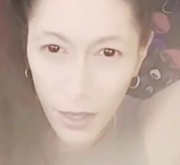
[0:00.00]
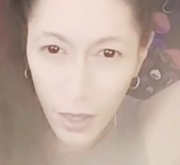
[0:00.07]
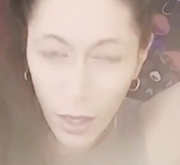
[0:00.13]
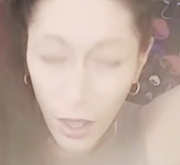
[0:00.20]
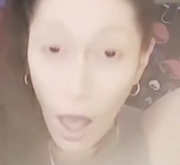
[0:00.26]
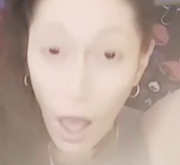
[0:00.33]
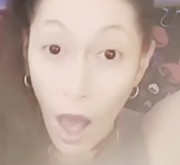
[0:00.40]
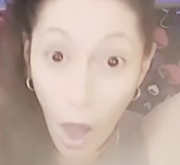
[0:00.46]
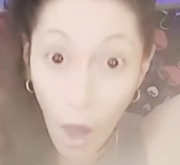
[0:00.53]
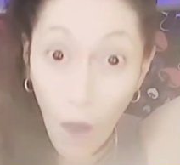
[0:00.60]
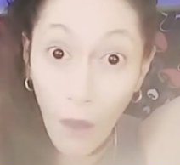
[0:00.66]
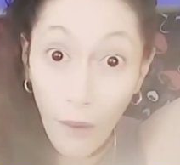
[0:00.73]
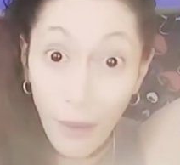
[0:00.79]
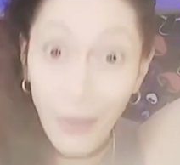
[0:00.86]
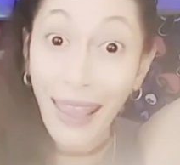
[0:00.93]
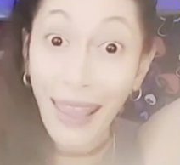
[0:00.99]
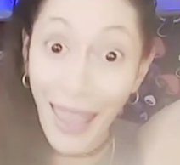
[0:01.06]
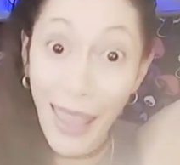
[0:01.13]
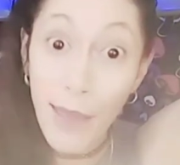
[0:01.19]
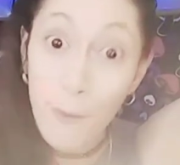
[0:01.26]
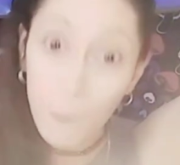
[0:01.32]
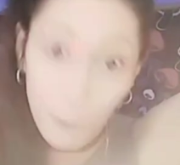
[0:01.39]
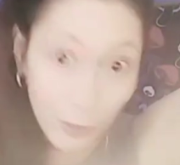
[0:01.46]
I
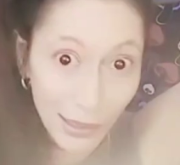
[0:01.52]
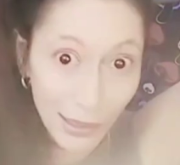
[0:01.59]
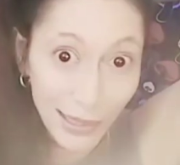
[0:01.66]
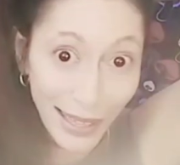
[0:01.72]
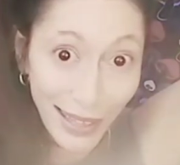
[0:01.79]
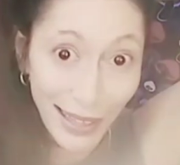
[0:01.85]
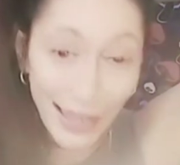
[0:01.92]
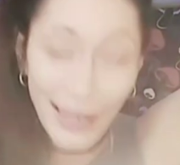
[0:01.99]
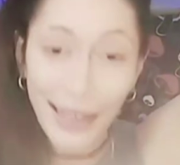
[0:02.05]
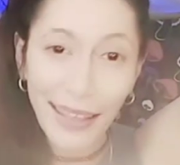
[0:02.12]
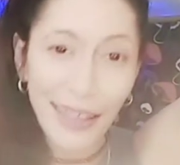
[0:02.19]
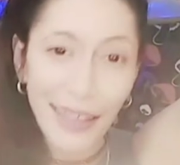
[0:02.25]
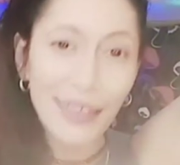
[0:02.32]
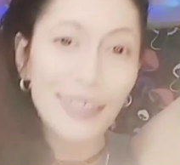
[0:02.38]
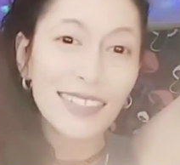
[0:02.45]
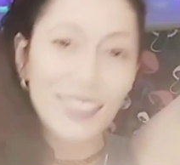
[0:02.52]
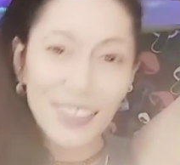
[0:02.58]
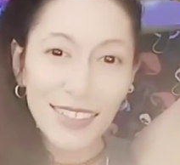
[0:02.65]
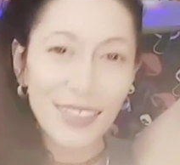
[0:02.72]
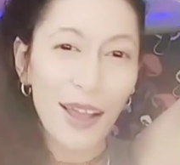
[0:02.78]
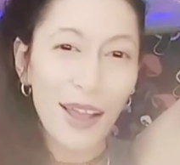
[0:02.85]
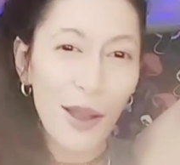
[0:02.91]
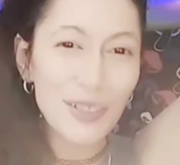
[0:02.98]
am clearly, you
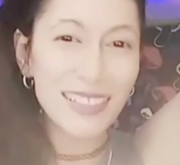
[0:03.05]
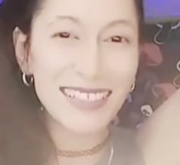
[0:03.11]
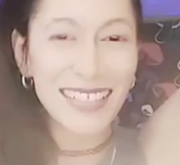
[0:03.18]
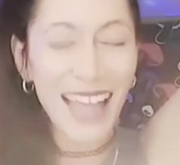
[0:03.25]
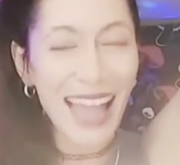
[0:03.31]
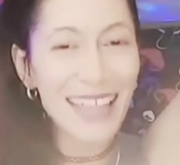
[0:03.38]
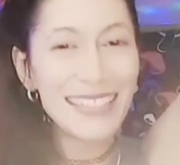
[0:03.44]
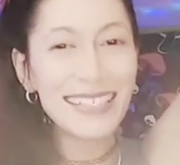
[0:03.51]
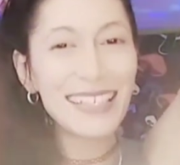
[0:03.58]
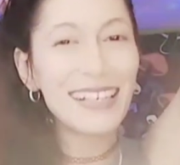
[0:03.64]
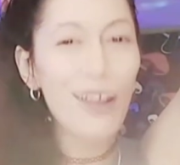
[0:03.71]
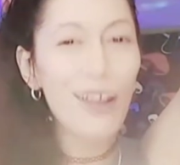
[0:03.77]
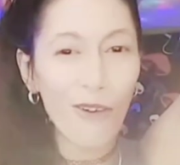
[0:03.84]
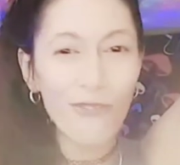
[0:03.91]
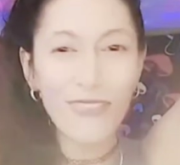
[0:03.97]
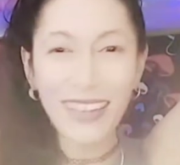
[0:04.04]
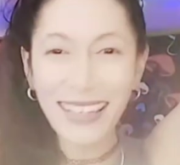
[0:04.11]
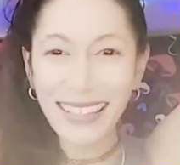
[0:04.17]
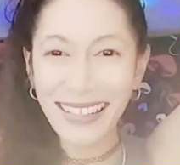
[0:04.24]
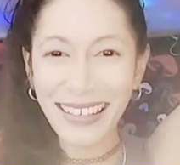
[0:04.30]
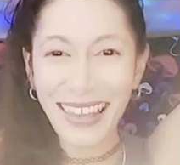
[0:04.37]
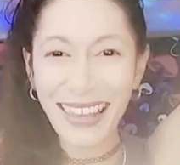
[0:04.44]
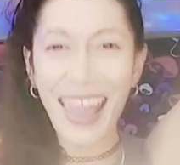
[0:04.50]
know, tender loving
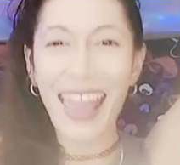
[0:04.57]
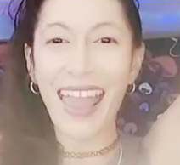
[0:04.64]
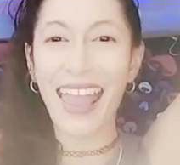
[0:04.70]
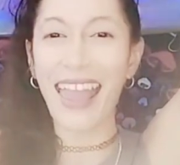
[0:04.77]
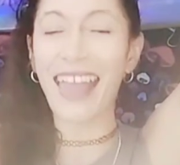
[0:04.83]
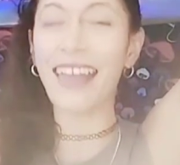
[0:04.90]
care.